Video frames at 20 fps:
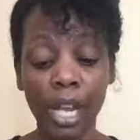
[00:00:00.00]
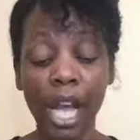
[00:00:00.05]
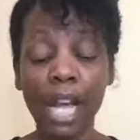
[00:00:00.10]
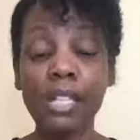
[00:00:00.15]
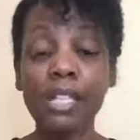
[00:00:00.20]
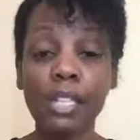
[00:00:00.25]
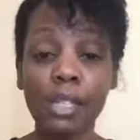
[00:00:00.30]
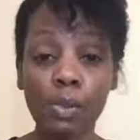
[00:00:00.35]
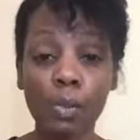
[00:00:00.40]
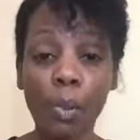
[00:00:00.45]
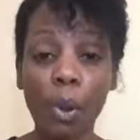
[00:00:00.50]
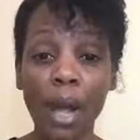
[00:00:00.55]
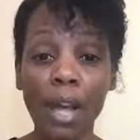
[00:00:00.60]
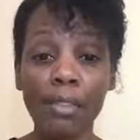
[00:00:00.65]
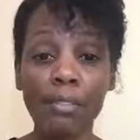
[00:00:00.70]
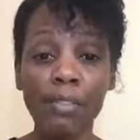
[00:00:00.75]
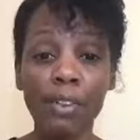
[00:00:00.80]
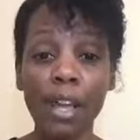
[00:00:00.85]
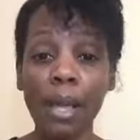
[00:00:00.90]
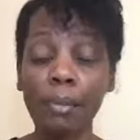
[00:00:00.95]
as his
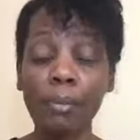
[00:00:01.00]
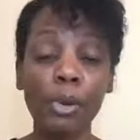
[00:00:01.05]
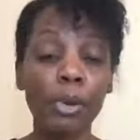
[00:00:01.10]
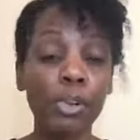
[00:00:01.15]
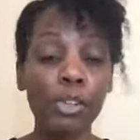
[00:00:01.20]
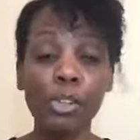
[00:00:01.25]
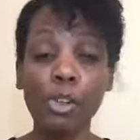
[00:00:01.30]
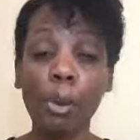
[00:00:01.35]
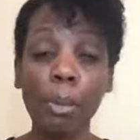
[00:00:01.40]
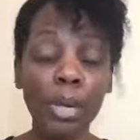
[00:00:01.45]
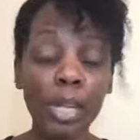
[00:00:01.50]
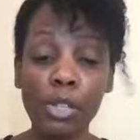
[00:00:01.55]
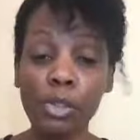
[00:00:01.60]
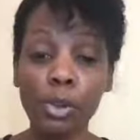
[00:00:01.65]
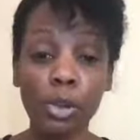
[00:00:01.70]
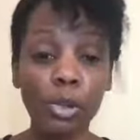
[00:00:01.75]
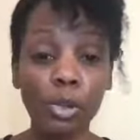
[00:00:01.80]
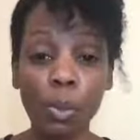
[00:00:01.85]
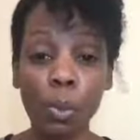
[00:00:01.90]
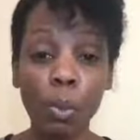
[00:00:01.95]
wife because nobody's
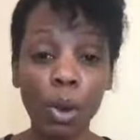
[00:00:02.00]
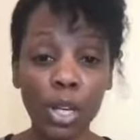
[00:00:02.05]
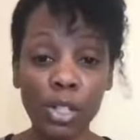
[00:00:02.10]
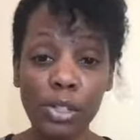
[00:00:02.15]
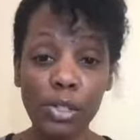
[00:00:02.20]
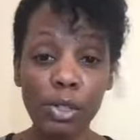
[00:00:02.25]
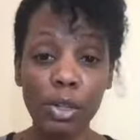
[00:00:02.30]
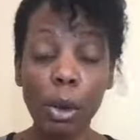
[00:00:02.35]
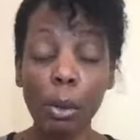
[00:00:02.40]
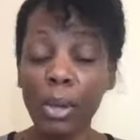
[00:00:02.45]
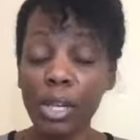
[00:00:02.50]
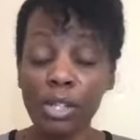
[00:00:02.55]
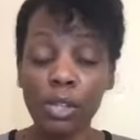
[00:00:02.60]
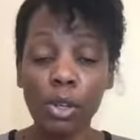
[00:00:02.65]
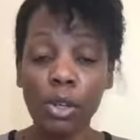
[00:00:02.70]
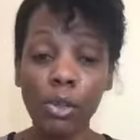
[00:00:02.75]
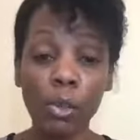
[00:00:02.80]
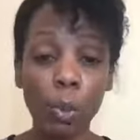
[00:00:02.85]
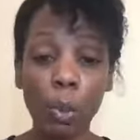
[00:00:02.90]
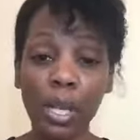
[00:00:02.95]
going to want you nobody's
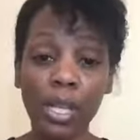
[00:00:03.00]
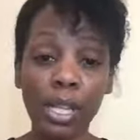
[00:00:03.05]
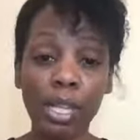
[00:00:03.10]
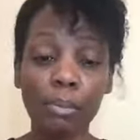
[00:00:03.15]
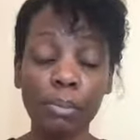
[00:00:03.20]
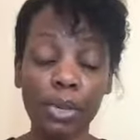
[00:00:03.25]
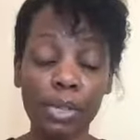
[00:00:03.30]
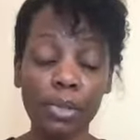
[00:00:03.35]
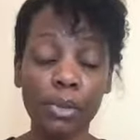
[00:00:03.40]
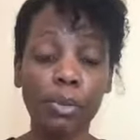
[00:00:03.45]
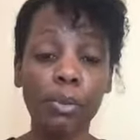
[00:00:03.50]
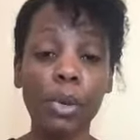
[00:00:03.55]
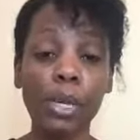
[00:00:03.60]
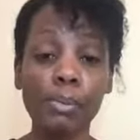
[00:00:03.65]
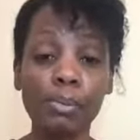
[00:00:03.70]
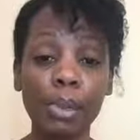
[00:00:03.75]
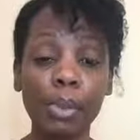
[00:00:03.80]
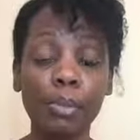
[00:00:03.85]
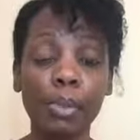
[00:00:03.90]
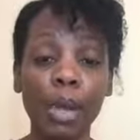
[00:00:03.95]
going to want that person who
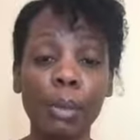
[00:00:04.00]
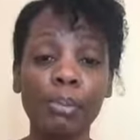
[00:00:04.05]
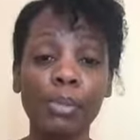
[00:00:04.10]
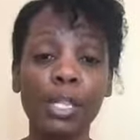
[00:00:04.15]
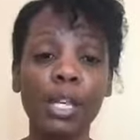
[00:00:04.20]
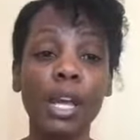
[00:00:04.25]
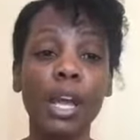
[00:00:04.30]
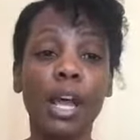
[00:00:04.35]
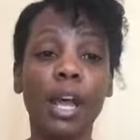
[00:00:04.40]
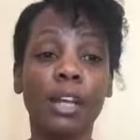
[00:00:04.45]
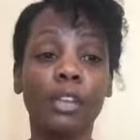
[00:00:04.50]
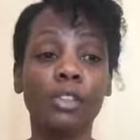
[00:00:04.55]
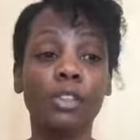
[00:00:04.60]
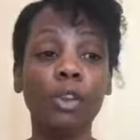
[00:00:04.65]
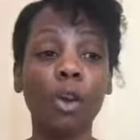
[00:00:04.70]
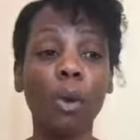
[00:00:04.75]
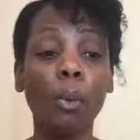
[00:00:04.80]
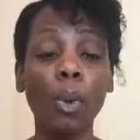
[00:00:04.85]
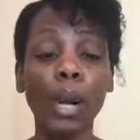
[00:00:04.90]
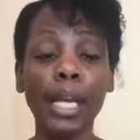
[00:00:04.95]
has been raped
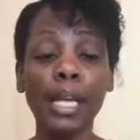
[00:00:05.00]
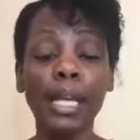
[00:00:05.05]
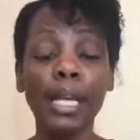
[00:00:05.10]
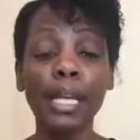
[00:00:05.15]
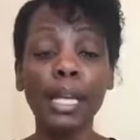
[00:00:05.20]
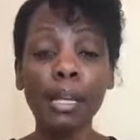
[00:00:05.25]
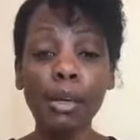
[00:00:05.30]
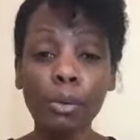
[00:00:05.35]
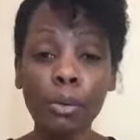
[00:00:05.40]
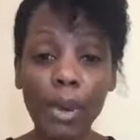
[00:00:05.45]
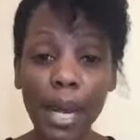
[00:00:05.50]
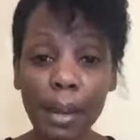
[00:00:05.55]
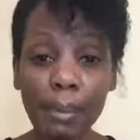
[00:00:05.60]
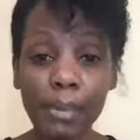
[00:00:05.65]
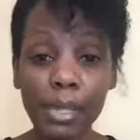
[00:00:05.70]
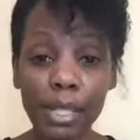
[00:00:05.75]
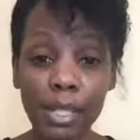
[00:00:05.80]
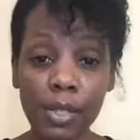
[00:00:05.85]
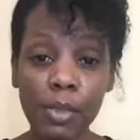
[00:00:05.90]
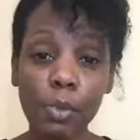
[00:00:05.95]
so when he
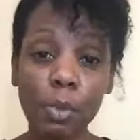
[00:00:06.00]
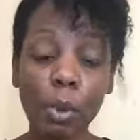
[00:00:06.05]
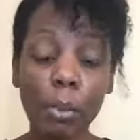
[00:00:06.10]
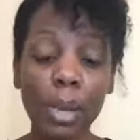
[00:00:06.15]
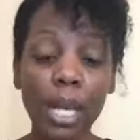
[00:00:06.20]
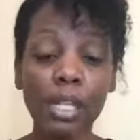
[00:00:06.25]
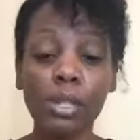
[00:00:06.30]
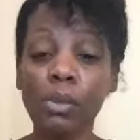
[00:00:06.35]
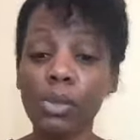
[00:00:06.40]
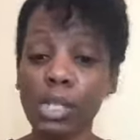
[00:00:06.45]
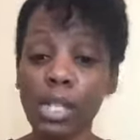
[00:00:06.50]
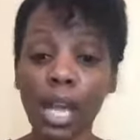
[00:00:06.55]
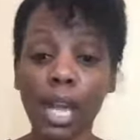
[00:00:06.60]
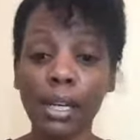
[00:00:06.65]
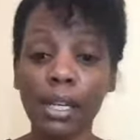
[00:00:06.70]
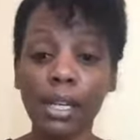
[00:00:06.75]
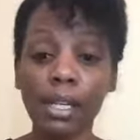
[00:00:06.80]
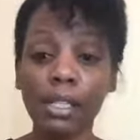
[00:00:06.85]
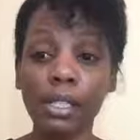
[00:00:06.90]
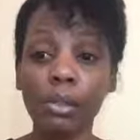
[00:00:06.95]
raped this woman she was
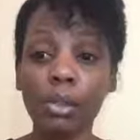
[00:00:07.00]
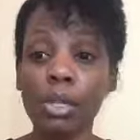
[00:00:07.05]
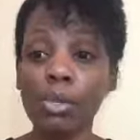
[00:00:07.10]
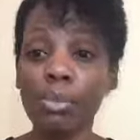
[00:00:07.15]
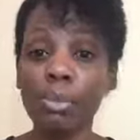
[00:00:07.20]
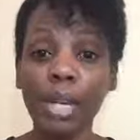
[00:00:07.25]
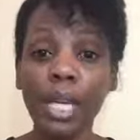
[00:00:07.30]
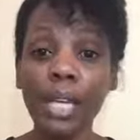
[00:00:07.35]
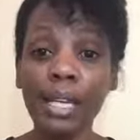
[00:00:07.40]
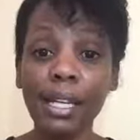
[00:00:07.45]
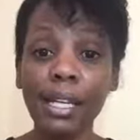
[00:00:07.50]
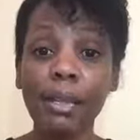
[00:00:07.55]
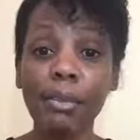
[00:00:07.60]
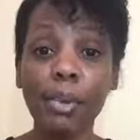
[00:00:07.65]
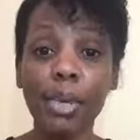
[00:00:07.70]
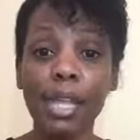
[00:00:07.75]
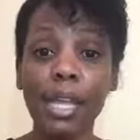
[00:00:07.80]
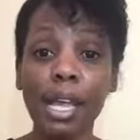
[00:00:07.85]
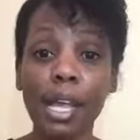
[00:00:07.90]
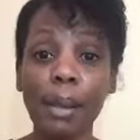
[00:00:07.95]
like she was pleading
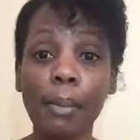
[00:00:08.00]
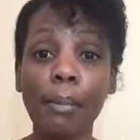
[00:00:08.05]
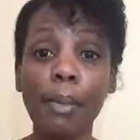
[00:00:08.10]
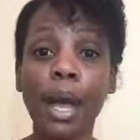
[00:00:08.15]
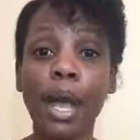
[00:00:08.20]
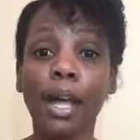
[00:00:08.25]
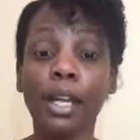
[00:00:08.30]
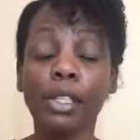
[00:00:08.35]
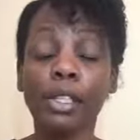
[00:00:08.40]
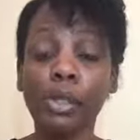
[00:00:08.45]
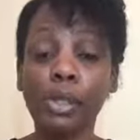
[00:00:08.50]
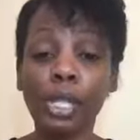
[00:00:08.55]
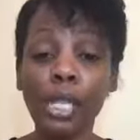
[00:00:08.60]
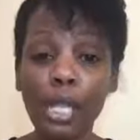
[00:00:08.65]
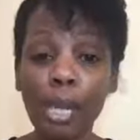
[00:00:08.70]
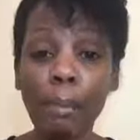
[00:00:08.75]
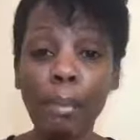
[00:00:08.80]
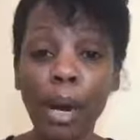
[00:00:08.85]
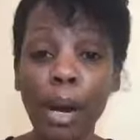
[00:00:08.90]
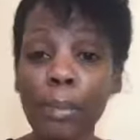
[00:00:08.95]
with him to
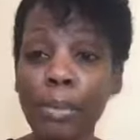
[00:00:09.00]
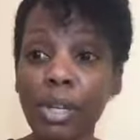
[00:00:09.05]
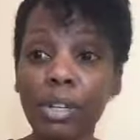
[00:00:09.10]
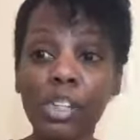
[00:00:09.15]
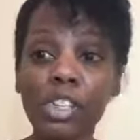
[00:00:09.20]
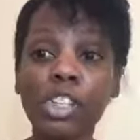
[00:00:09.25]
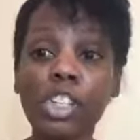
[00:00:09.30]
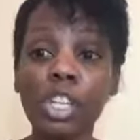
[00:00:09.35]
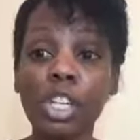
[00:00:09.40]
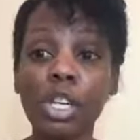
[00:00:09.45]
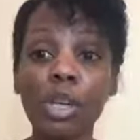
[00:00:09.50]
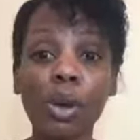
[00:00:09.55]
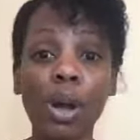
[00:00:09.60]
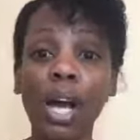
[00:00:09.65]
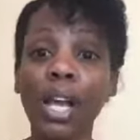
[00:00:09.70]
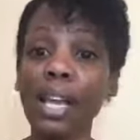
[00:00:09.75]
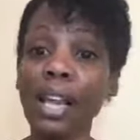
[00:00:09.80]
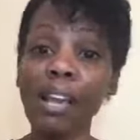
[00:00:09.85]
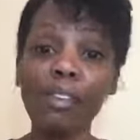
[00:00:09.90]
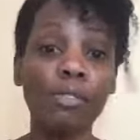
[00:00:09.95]
keep her because she knew
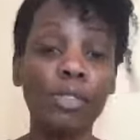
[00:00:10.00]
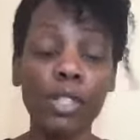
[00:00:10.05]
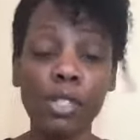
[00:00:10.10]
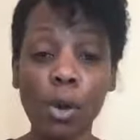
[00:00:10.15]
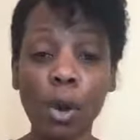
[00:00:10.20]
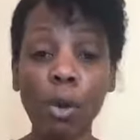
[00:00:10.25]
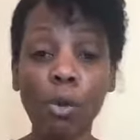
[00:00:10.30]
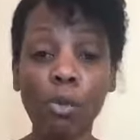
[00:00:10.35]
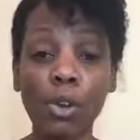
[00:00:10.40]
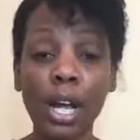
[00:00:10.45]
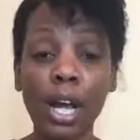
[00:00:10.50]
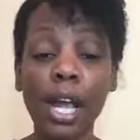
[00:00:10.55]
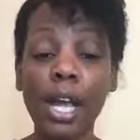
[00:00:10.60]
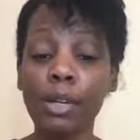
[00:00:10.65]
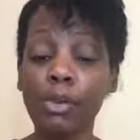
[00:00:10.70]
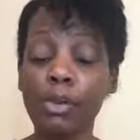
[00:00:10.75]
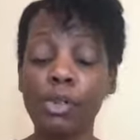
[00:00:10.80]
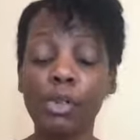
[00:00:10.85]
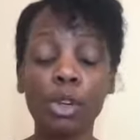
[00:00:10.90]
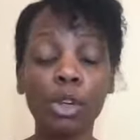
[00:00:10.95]
her life was over
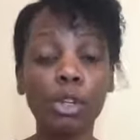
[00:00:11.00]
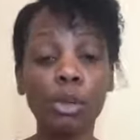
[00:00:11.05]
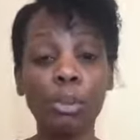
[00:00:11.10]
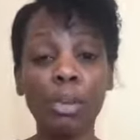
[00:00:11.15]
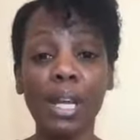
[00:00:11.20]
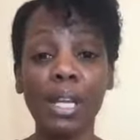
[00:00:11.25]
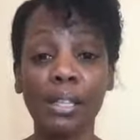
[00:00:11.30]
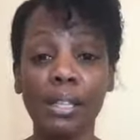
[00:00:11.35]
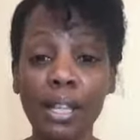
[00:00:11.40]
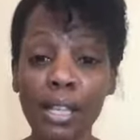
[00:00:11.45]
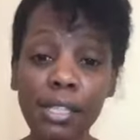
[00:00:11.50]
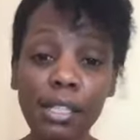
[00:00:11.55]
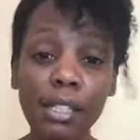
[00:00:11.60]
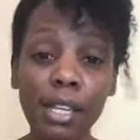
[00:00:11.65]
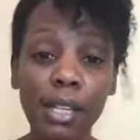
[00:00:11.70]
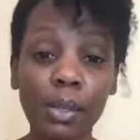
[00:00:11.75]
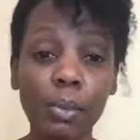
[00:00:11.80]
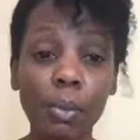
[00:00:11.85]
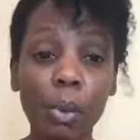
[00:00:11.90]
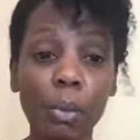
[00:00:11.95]
she was going to be a
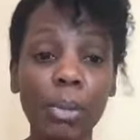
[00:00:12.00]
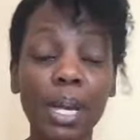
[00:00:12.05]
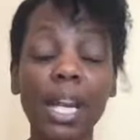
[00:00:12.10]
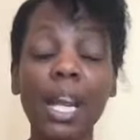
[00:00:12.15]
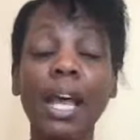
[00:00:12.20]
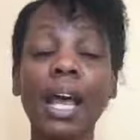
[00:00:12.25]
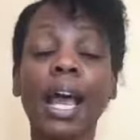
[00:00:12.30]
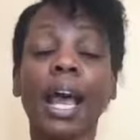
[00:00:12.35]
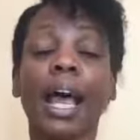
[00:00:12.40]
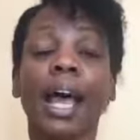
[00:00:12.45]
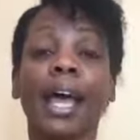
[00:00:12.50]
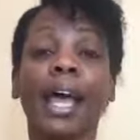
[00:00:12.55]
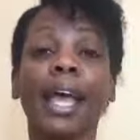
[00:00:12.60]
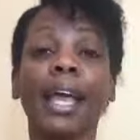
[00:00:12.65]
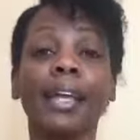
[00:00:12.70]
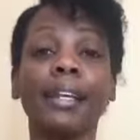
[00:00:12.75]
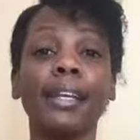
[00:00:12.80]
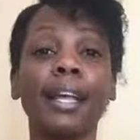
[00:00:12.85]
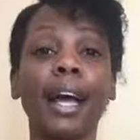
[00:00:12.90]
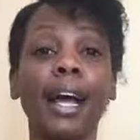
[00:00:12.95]
desolate woman
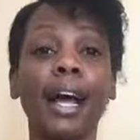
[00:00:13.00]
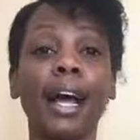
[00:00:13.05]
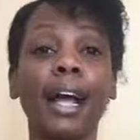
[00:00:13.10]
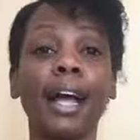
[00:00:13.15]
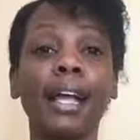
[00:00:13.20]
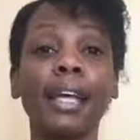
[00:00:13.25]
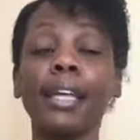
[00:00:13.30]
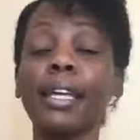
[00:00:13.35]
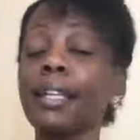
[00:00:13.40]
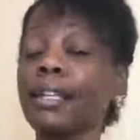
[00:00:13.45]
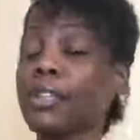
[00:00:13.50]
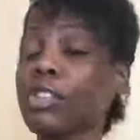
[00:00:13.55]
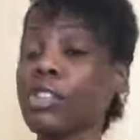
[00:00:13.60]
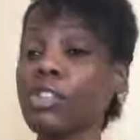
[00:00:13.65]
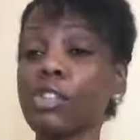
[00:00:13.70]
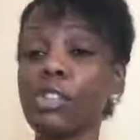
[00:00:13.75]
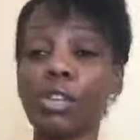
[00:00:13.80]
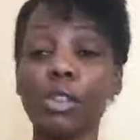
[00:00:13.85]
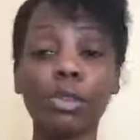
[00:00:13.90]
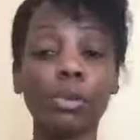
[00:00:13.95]
and uh, he
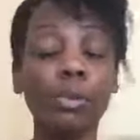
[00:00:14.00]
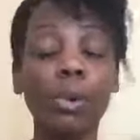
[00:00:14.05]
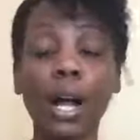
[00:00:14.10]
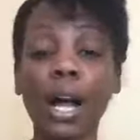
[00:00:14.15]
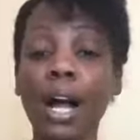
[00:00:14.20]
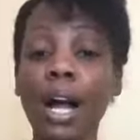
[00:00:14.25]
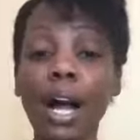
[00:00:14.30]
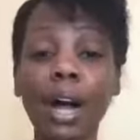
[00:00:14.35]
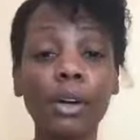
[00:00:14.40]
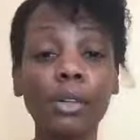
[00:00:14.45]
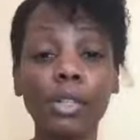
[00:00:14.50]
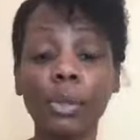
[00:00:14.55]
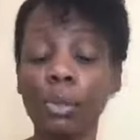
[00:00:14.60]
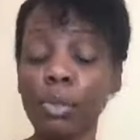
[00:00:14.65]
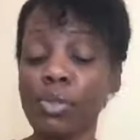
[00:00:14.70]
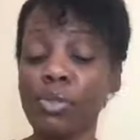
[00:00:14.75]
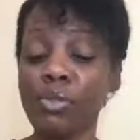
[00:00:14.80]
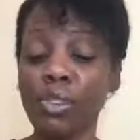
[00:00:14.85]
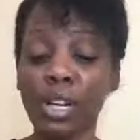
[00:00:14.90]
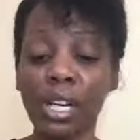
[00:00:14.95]
just threw her out he
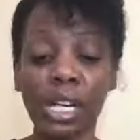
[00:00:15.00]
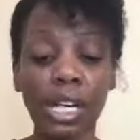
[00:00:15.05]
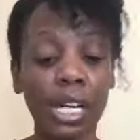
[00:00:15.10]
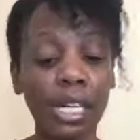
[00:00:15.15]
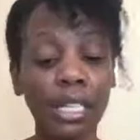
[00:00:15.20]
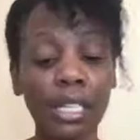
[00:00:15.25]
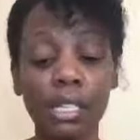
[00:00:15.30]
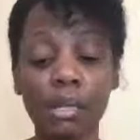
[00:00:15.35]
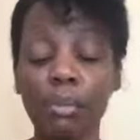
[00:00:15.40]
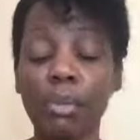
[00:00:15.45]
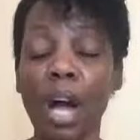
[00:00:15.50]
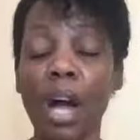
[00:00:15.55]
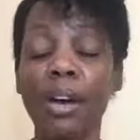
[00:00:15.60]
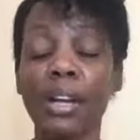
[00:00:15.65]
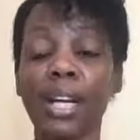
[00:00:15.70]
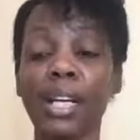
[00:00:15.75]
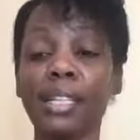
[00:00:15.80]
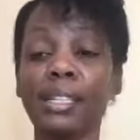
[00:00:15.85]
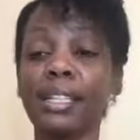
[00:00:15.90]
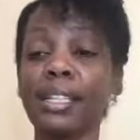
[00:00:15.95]
was very callous
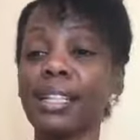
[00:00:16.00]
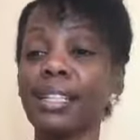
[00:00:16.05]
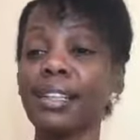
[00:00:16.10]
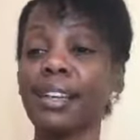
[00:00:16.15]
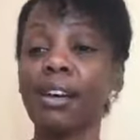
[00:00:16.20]
about it